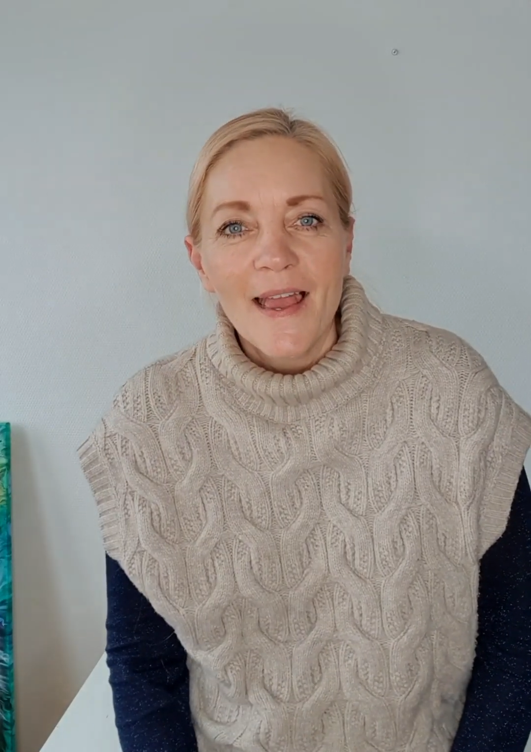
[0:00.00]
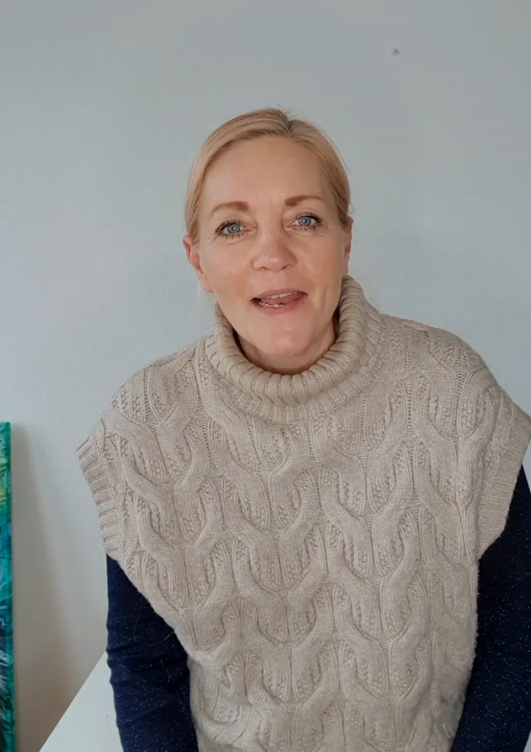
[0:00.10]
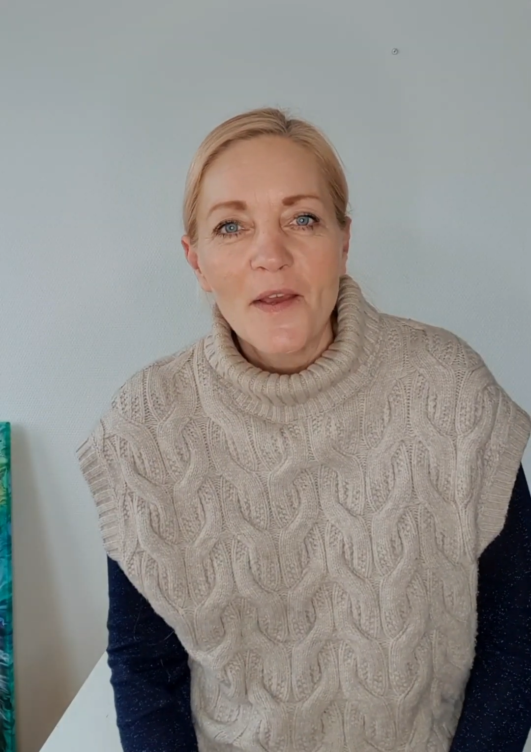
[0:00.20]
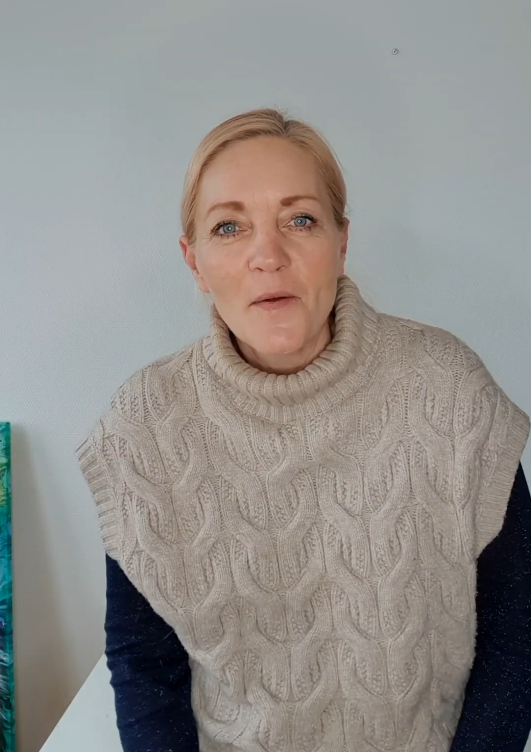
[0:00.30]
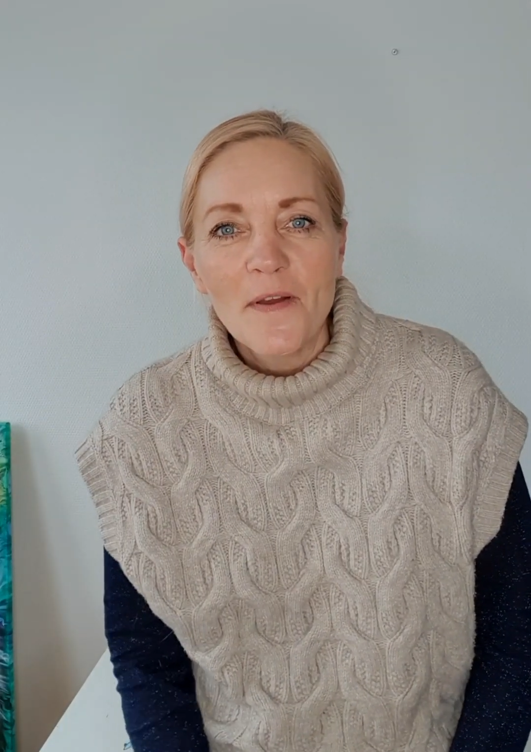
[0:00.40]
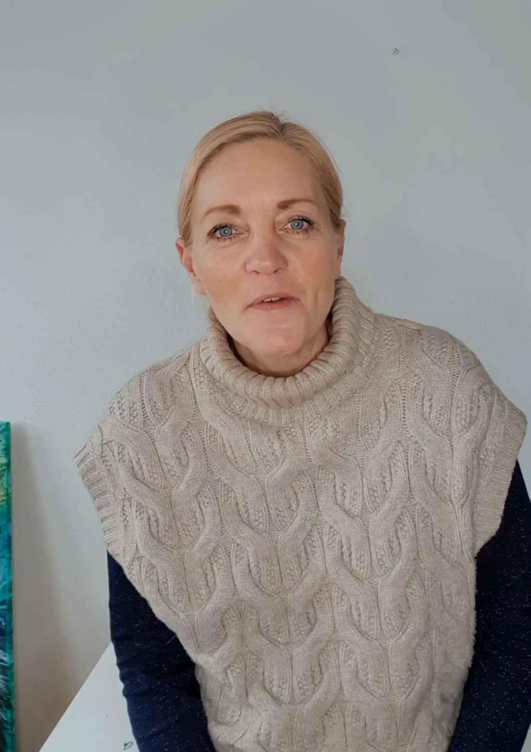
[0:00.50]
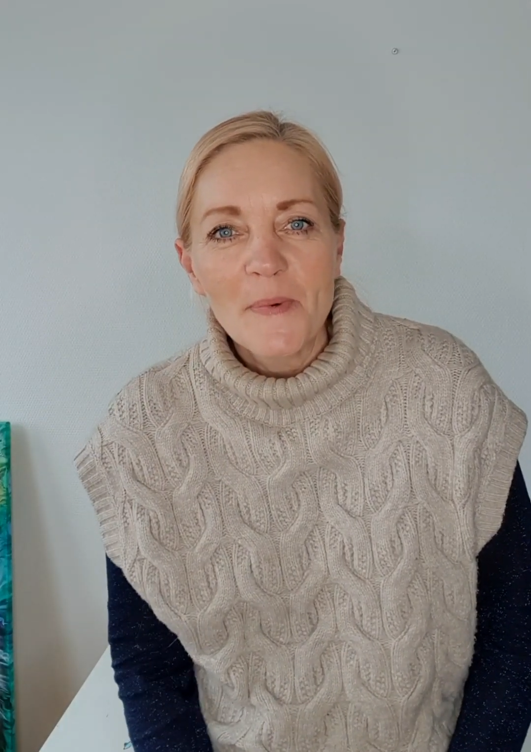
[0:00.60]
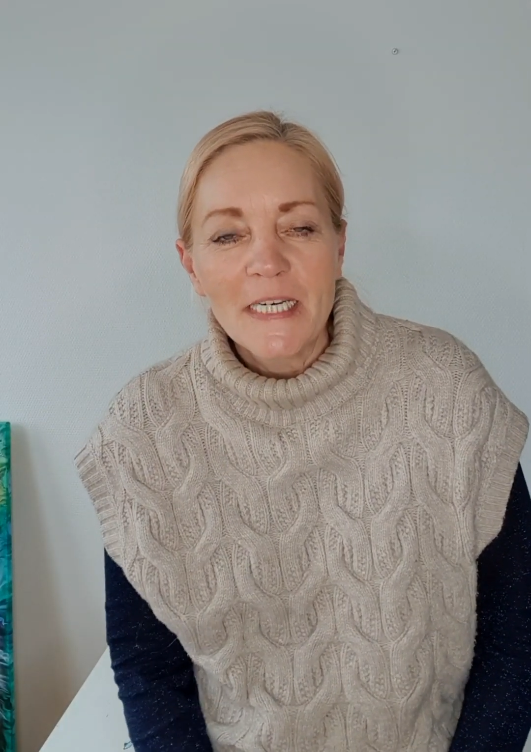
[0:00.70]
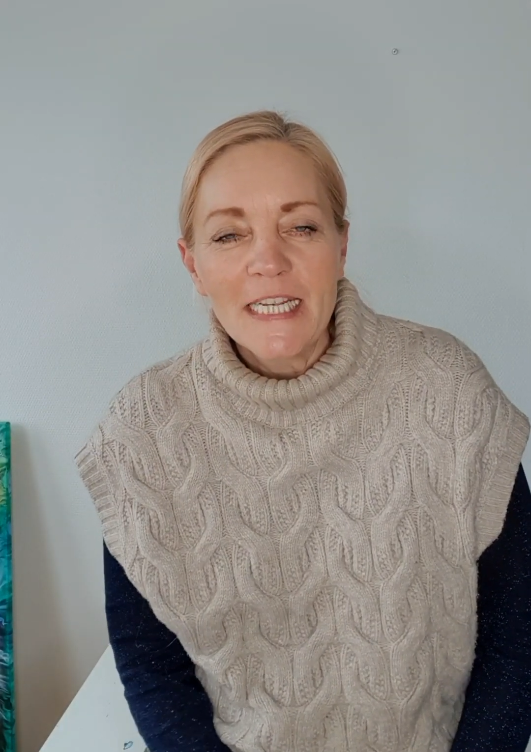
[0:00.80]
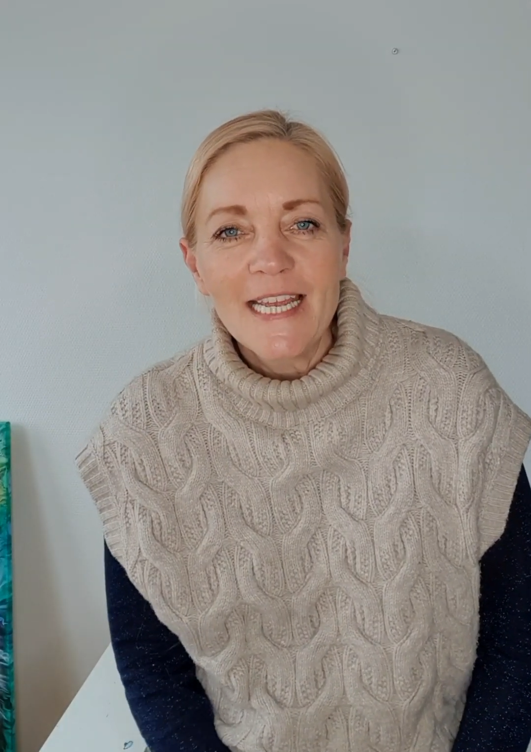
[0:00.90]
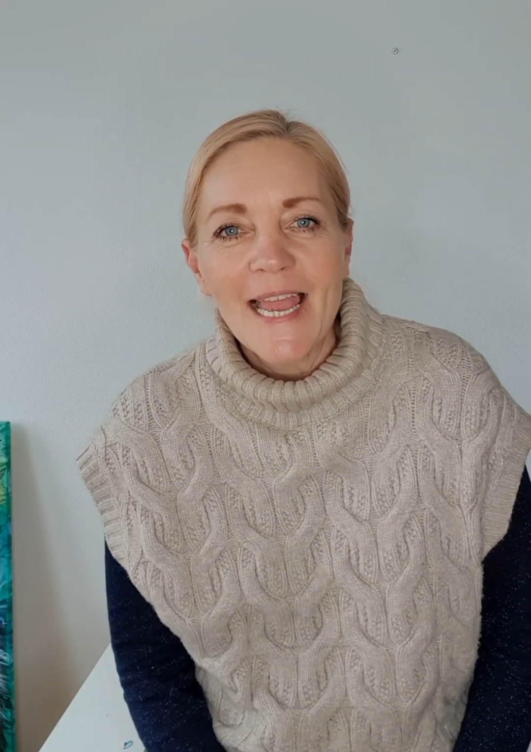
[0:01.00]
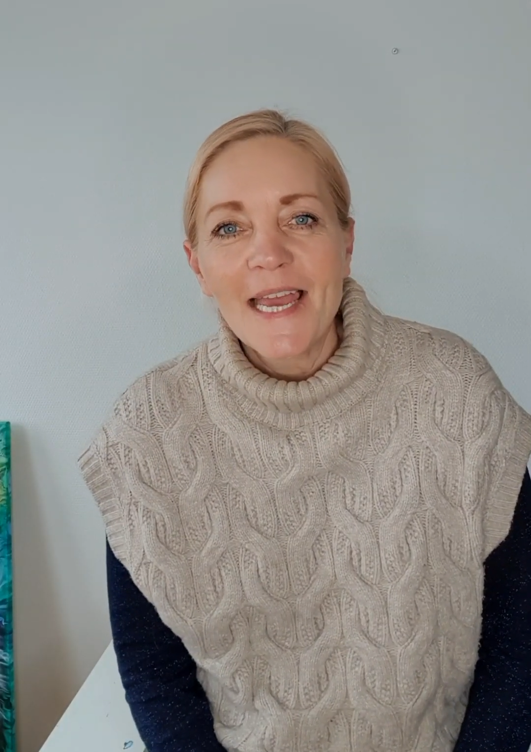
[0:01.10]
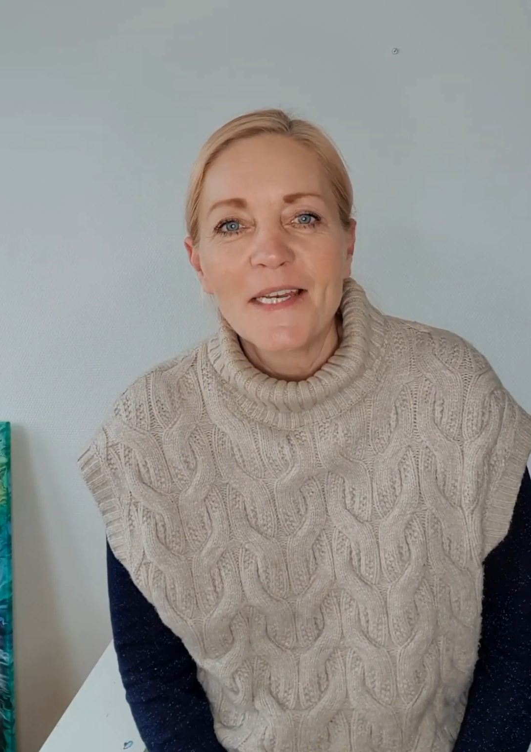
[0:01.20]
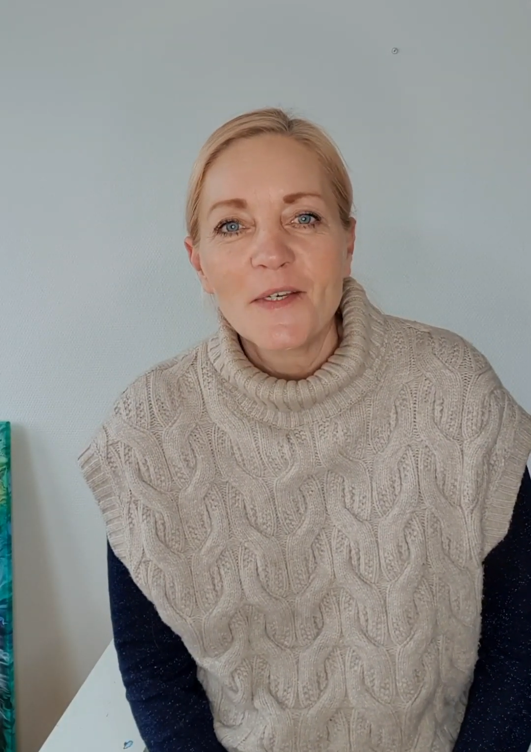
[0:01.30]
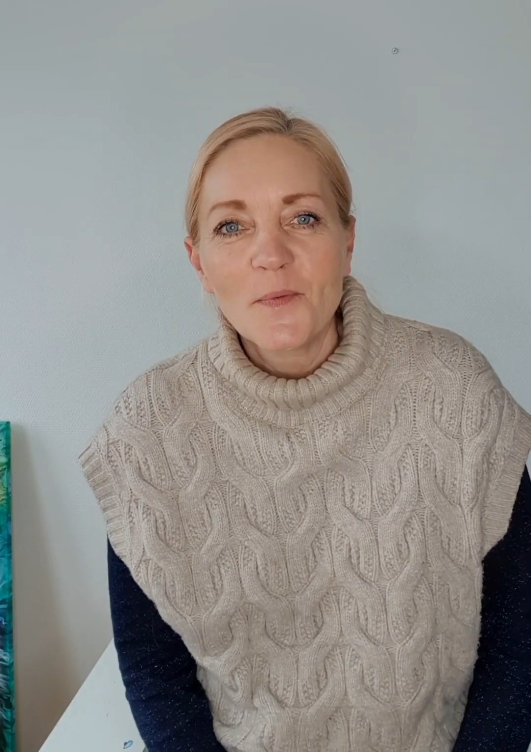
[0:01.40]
Hello everybody and